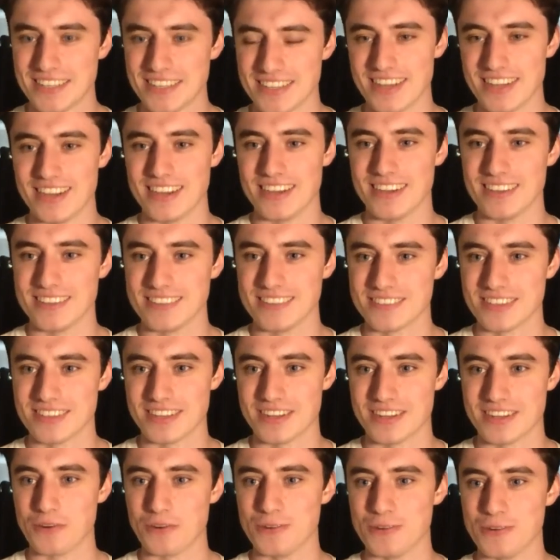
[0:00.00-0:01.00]
uh,
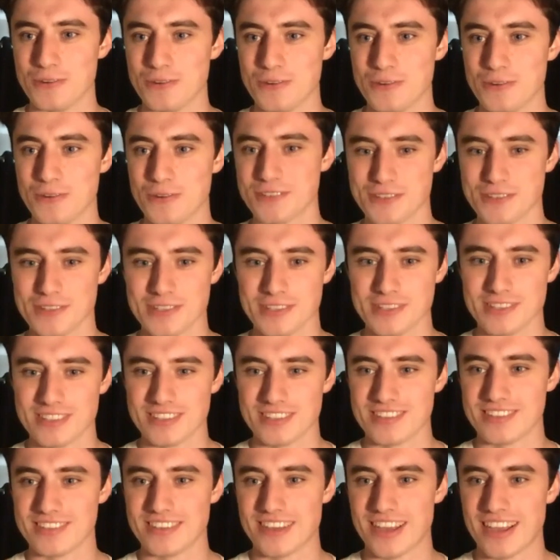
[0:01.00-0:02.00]
an old
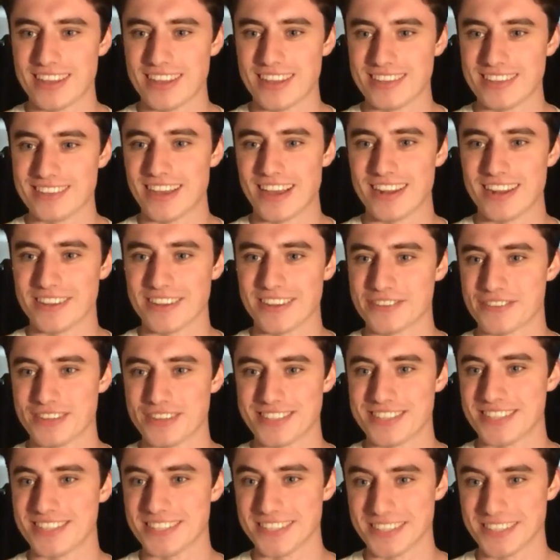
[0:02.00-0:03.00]
school
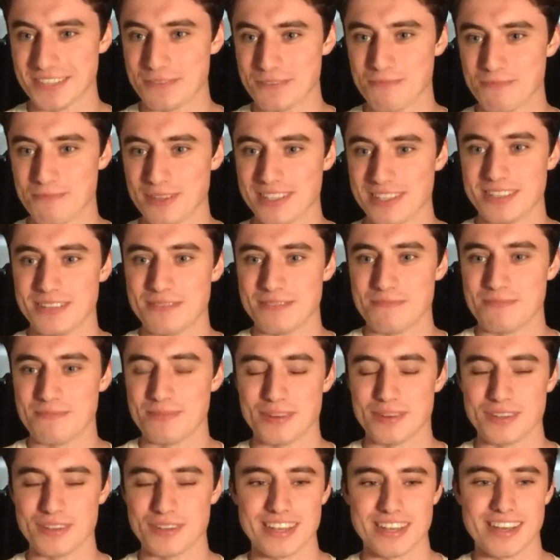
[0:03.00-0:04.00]
electricity company.
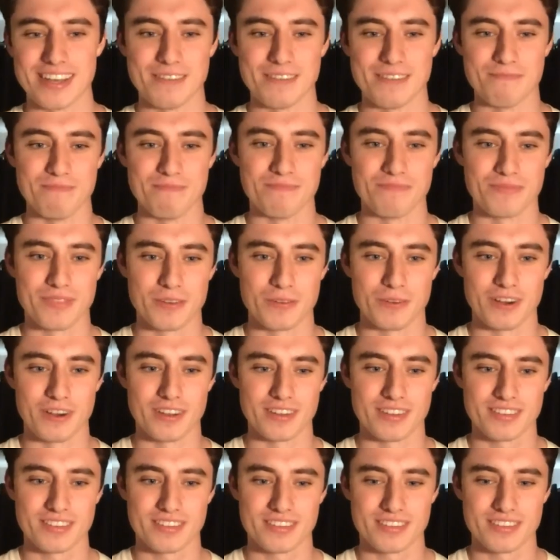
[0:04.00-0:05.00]
But um,
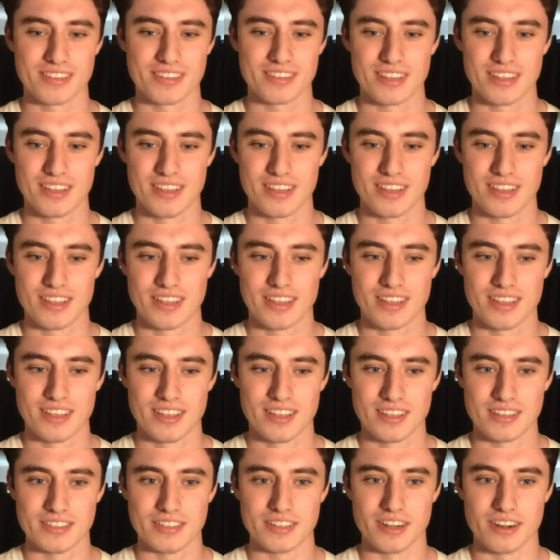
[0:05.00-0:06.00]
what
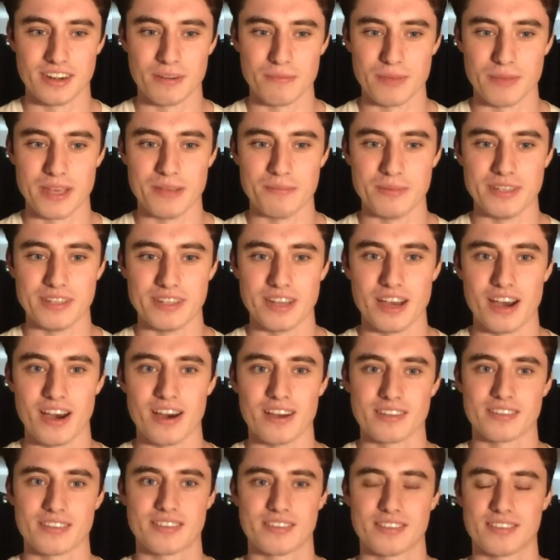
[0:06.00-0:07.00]
you're maybe
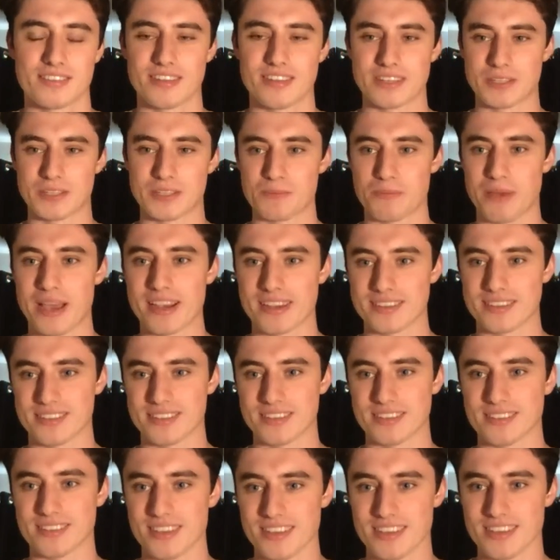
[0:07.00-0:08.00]
not
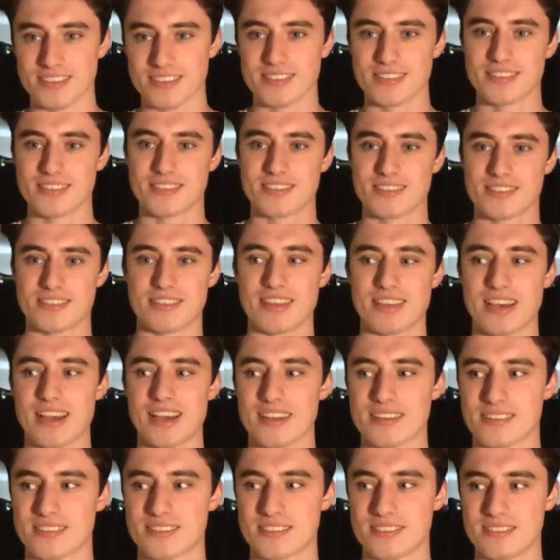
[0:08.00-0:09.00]
expecting is
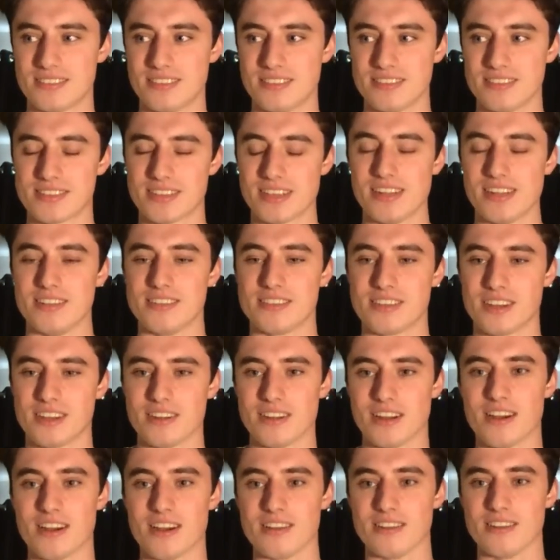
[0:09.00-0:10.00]
that the skills you're
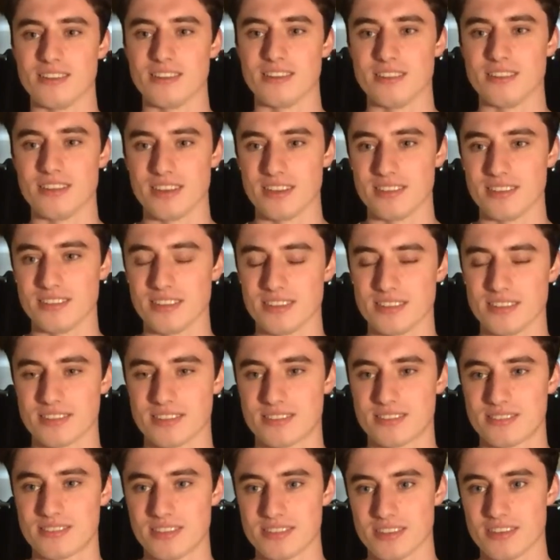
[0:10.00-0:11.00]
learning in
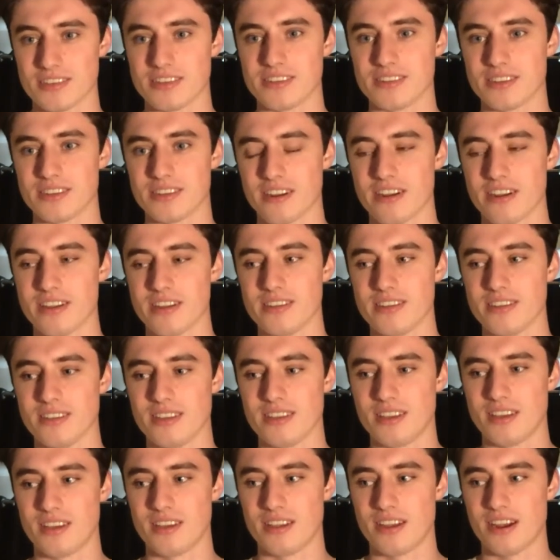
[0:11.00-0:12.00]
this design degree
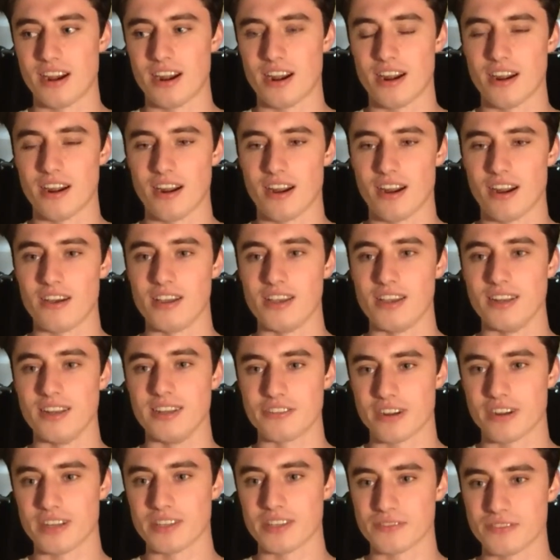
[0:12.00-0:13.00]
are highly
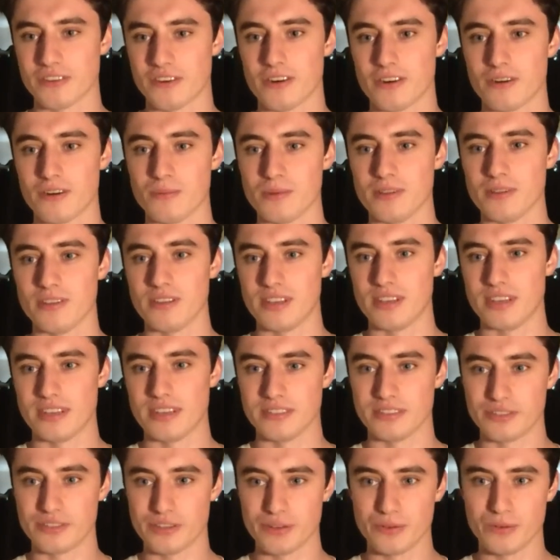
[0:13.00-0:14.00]
transferable
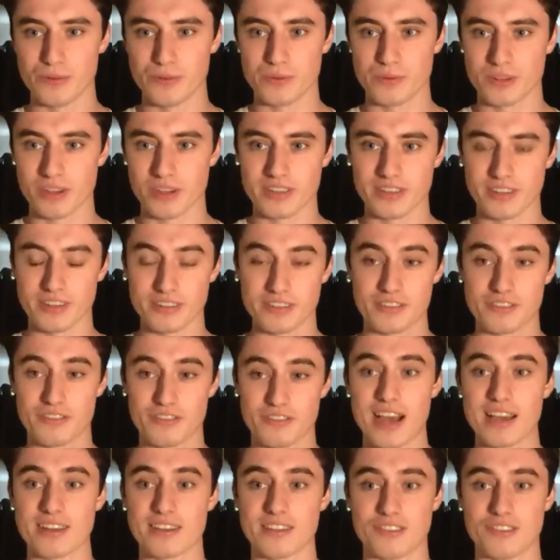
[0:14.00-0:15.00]
into kind of
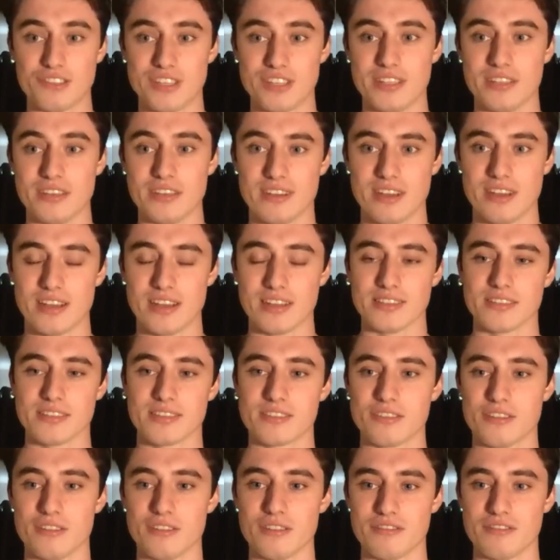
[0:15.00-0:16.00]
strategy and
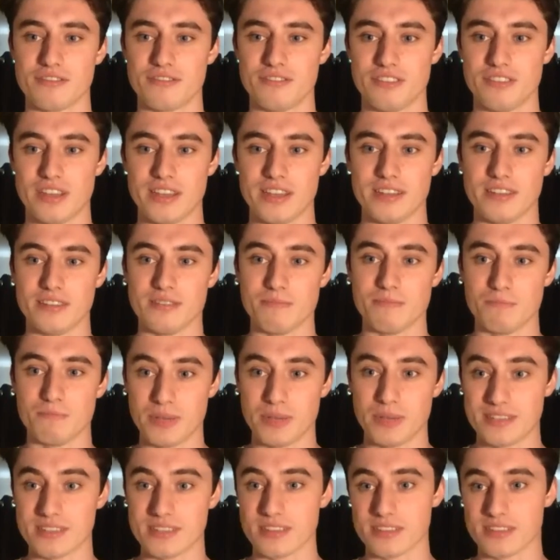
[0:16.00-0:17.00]
stuff in
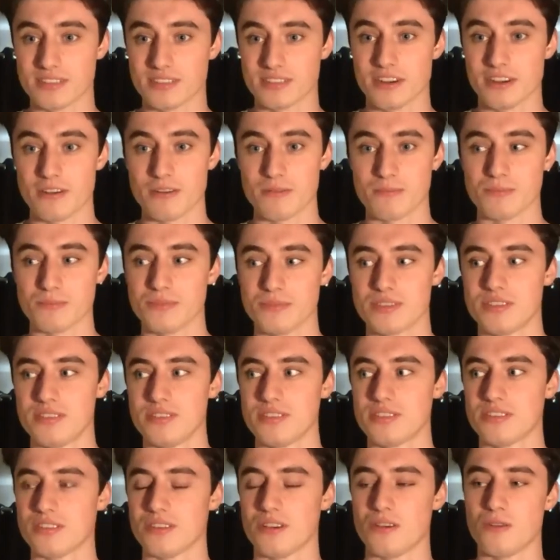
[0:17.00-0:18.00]
business terms.
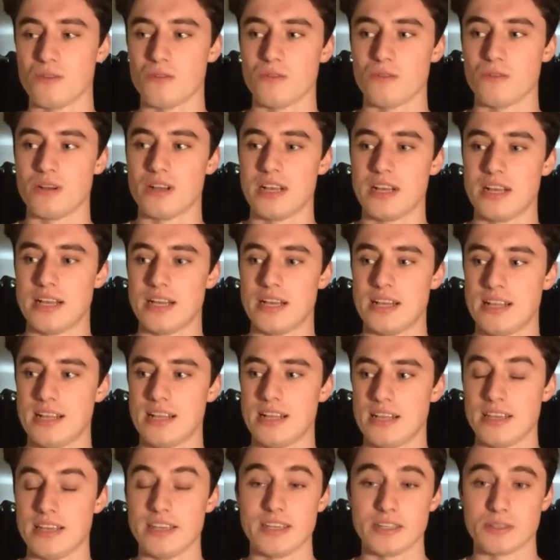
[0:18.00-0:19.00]
So
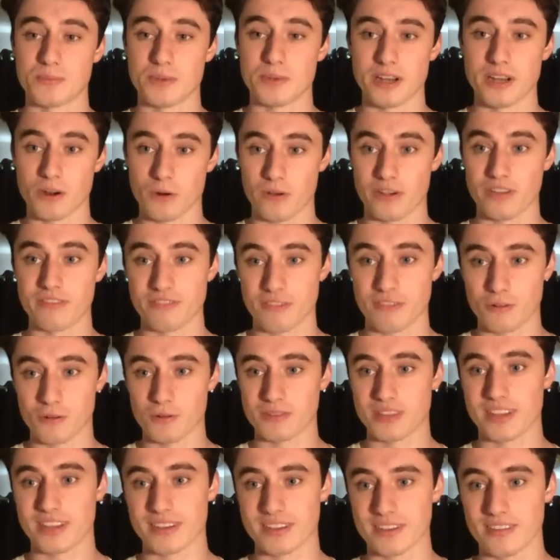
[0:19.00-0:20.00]
ESB are quite
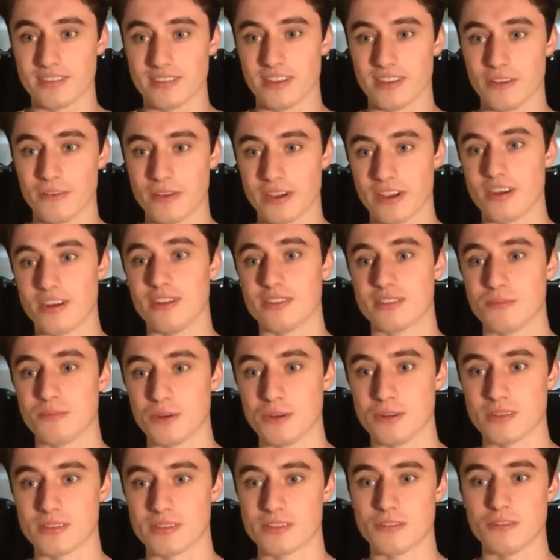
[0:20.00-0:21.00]
forward thinking now. I call them
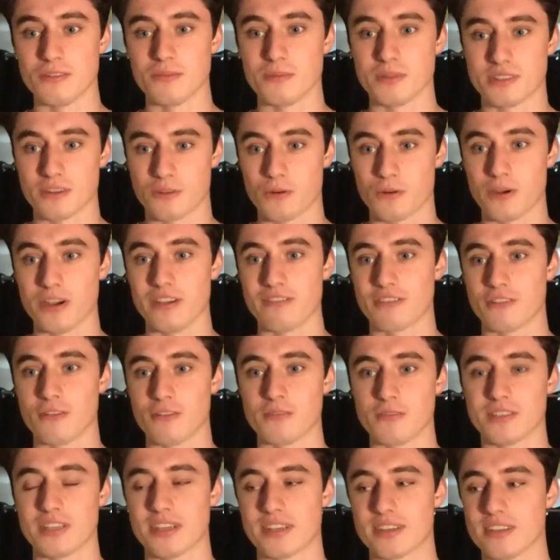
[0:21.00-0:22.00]
old school, but they're quite
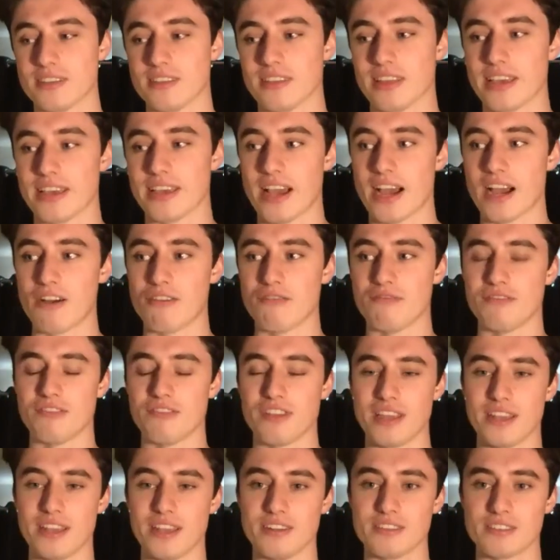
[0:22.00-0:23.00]
forward thinking. They have
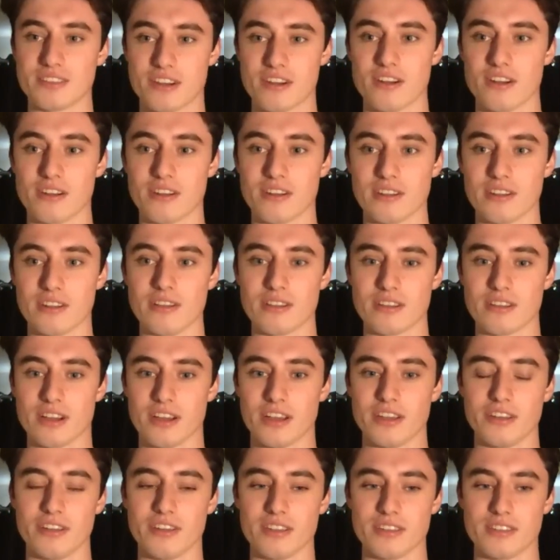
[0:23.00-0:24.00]
internal
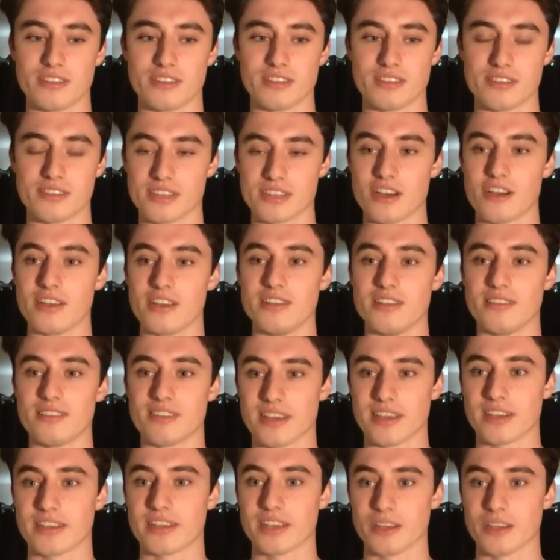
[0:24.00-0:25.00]
kind of design
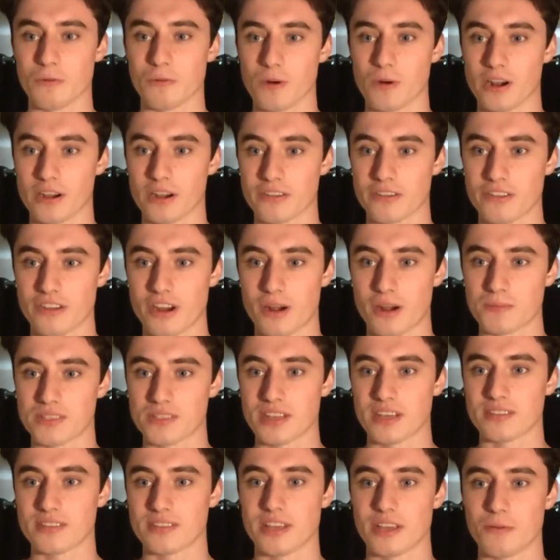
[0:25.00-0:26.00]
thinking workshops
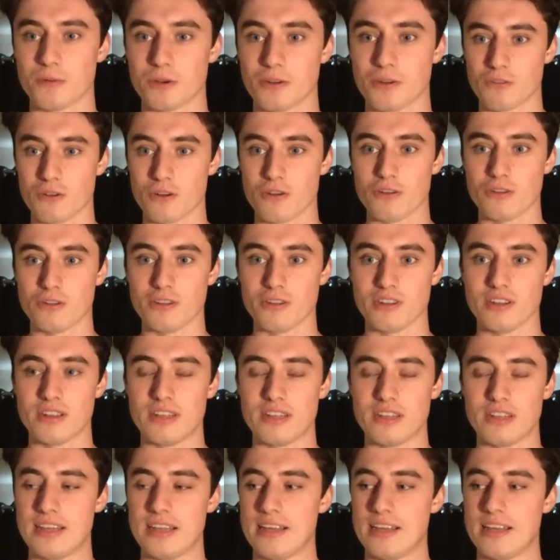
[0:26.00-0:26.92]
that they run.